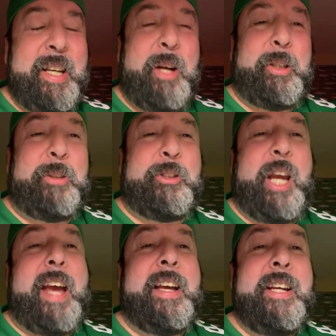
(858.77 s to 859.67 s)
Oh, you
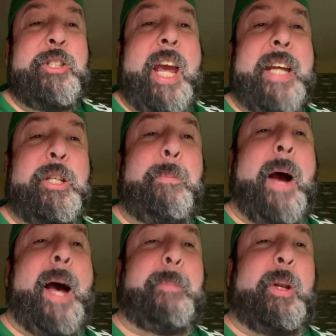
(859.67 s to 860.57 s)
chat, you
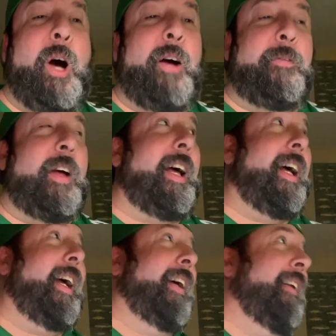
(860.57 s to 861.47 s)
popping off.
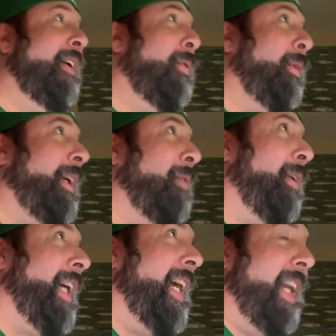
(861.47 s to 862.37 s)

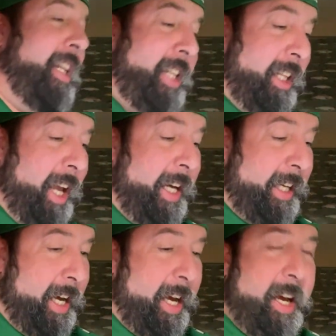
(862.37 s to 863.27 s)
We're getting into
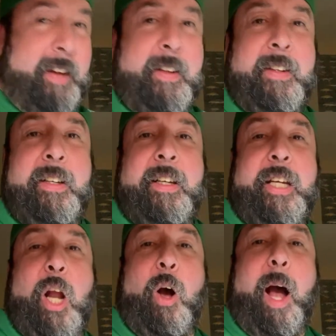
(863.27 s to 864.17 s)
like
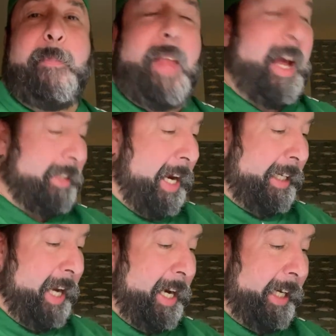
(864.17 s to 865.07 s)
I'm not
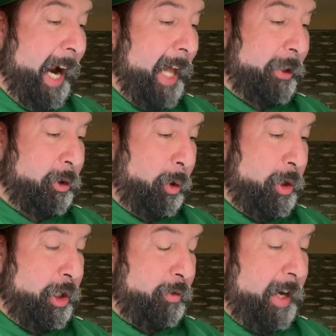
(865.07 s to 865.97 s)
taking any college
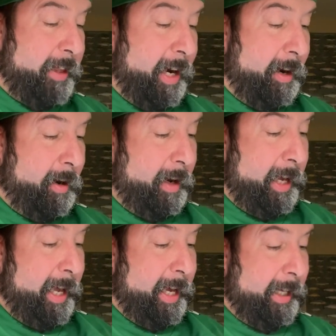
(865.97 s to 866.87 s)
courses right
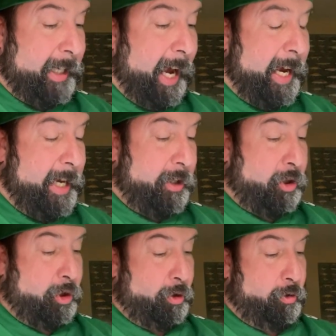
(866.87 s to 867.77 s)
there.
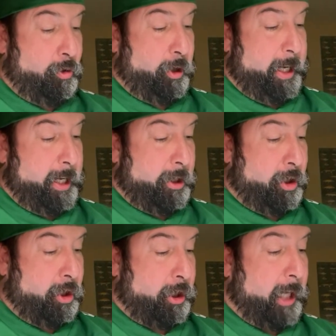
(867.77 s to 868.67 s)
Gaius
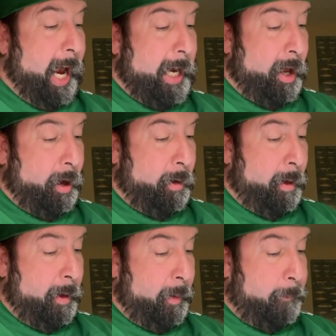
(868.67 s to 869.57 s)
Ulius Scalo
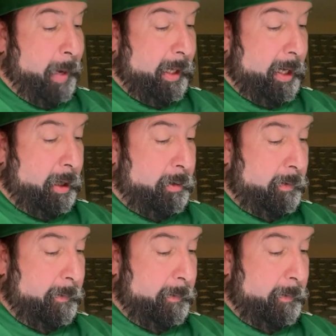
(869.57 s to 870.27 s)
Bello.